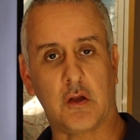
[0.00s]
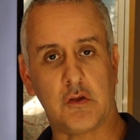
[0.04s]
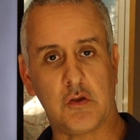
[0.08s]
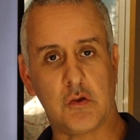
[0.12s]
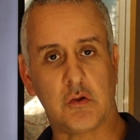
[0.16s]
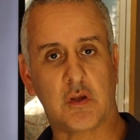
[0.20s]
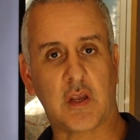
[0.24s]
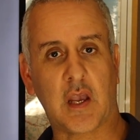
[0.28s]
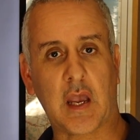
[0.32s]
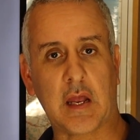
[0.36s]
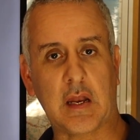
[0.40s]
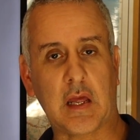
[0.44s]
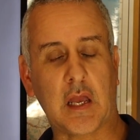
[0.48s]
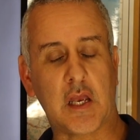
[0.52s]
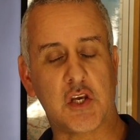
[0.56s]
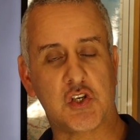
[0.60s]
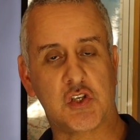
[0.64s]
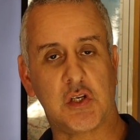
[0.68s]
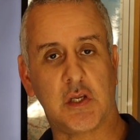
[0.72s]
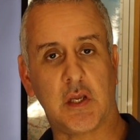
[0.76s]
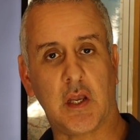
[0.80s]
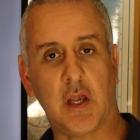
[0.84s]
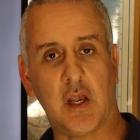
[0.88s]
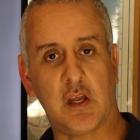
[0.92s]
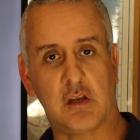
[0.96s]
You can
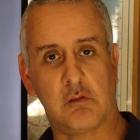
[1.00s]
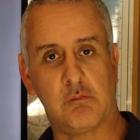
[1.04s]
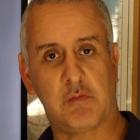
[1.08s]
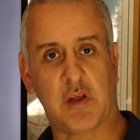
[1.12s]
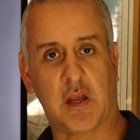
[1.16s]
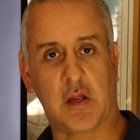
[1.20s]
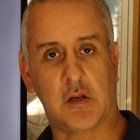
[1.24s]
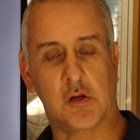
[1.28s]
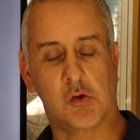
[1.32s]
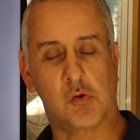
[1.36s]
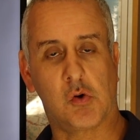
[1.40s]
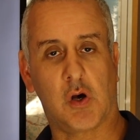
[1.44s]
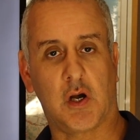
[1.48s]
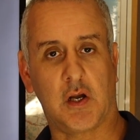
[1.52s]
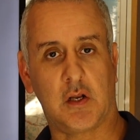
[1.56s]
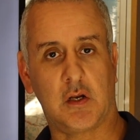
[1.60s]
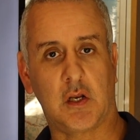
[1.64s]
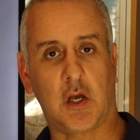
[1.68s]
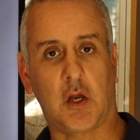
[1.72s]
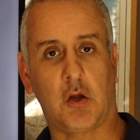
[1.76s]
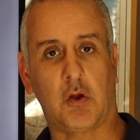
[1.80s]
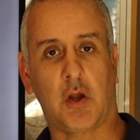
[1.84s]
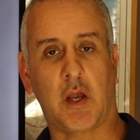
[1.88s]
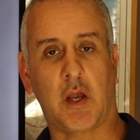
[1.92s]
actually air them down quite low